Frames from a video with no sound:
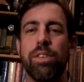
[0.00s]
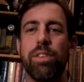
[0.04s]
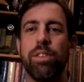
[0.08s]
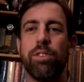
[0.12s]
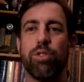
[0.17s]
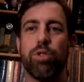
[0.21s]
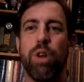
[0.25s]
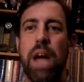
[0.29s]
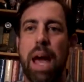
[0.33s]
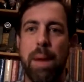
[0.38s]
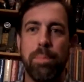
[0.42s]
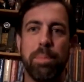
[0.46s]

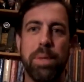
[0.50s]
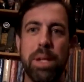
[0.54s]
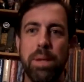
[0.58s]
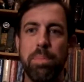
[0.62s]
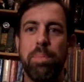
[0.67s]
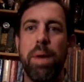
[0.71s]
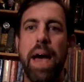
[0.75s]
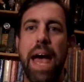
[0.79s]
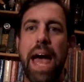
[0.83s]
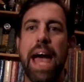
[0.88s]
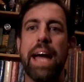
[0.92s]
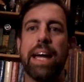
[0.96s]
trapped in
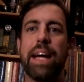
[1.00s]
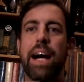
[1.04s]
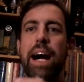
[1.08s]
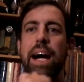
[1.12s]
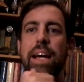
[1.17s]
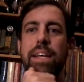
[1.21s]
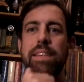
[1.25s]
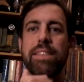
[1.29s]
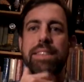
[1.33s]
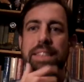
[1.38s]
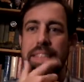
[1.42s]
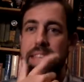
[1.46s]
pack
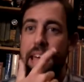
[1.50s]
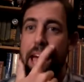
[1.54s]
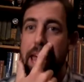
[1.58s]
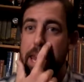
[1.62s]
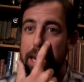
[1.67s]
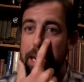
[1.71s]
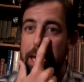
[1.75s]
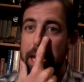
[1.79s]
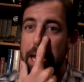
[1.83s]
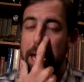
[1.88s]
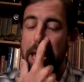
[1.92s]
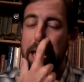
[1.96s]
ice yet
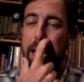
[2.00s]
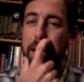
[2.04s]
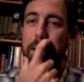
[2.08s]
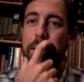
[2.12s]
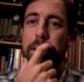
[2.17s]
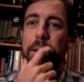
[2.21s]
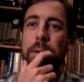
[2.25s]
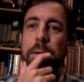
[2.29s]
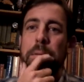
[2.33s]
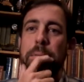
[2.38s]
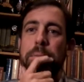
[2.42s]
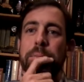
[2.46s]
again,
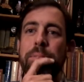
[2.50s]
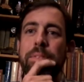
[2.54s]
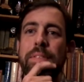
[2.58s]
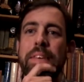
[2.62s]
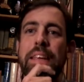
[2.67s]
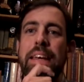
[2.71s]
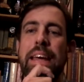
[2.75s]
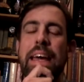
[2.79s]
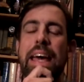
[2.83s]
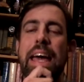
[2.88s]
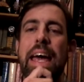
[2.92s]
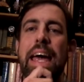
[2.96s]

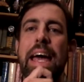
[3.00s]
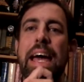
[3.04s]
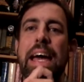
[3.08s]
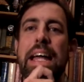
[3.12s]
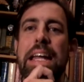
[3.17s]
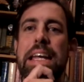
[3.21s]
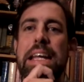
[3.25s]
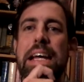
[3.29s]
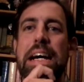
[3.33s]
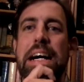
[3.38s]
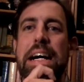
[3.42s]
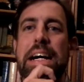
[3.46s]

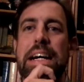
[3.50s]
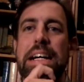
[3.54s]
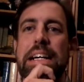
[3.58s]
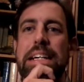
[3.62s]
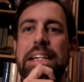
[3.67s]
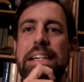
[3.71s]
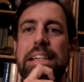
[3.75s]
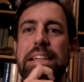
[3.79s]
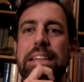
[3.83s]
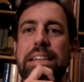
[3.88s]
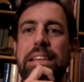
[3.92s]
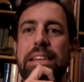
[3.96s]
and
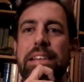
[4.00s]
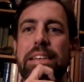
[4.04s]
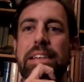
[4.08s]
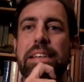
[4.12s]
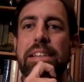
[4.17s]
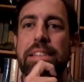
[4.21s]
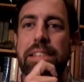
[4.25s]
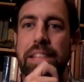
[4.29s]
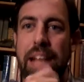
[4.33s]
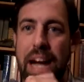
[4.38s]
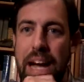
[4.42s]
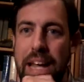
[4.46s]

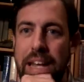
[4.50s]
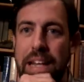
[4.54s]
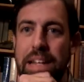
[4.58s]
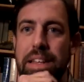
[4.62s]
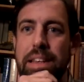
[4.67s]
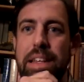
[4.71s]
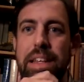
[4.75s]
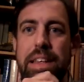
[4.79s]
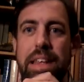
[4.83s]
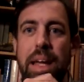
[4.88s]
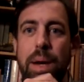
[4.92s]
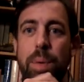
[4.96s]
decided
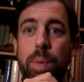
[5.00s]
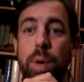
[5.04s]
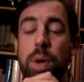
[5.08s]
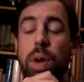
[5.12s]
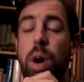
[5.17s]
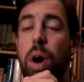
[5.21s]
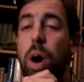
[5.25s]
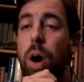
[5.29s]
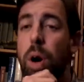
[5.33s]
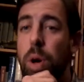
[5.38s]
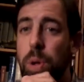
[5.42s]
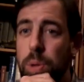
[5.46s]
that they would
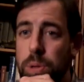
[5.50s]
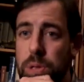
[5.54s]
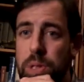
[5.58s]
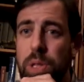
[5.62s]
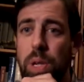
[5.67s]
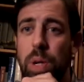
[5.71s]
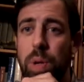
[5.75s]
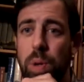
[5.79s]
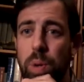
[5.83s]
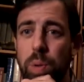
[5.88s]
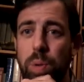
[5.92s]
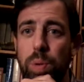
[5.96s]

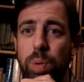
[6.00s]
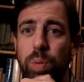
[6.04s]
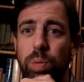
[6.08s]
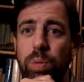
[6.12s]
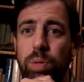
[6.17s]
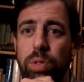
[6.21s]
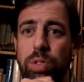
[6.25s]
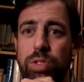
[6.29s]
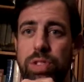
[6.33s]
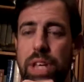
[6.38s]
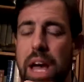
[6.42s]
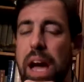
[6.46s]
also
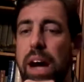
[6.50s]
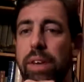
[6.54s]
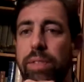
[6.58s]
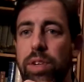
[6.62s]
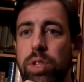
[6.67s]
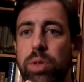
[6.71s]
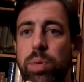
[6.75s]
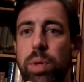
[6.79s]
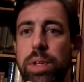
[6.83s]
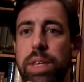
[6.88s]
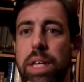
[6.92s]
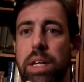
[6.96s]

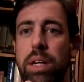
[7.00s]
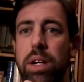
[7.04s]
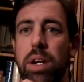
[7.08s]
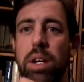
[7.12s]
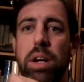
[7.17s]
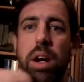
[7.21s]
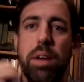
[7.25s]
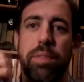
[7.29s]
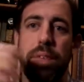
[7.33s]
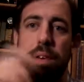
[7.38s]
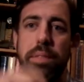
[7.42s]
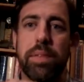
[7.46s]
salvage what they could
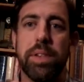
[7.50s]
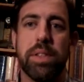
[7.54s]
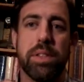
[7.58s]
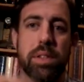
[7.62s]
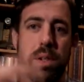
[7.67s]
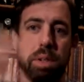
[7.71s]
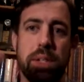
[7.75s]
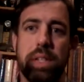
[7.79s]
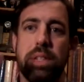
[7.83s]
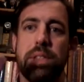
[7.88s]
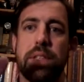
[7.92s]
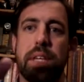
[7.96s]
off of it.
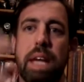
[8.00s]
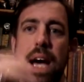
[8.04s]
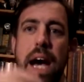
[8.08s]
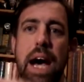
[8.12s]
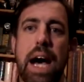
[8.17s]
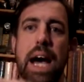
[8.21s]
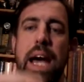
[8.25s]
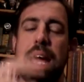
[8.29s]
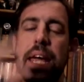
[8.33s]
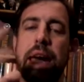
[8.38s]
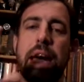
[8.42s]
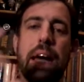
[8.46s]
So this
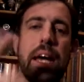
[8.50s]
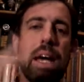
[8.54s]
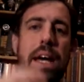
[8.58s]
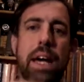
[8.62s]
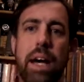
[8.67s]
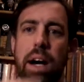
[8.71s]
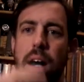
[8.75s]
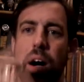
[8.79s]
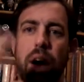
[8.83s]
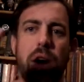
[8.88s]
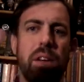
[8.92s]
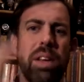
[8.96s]
guy,
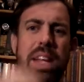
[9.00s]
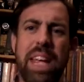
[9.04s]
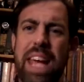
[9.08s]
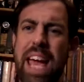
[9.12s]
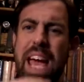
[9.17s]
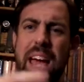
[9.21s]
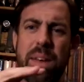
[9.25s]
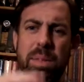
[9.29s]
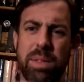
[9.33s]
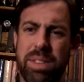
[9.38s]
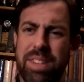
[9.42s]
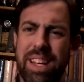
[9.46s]
all he
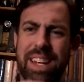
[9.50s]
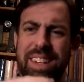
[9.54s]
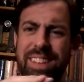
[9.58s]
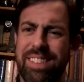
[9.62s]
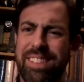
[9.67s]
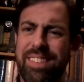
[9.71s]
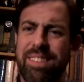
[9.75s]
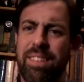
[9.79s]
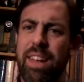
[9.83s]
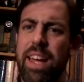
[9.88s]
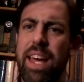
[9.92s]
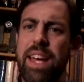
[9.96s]
had was like
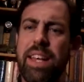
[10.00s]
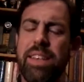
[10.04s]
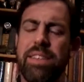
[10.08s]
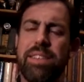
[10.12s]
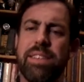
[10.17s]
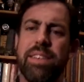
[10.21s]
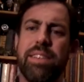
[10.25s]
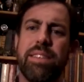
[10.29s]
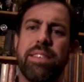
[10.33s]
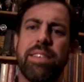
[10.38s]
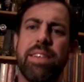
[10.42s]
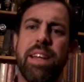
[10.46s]

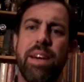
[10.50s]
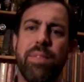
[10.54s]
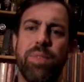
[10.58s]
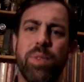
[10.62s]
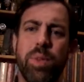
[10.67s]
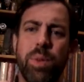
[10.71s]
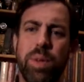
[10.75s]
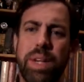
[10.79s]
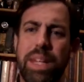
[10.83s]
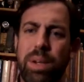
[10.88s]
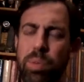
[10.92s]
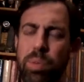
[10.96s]
sleds and stuff. So he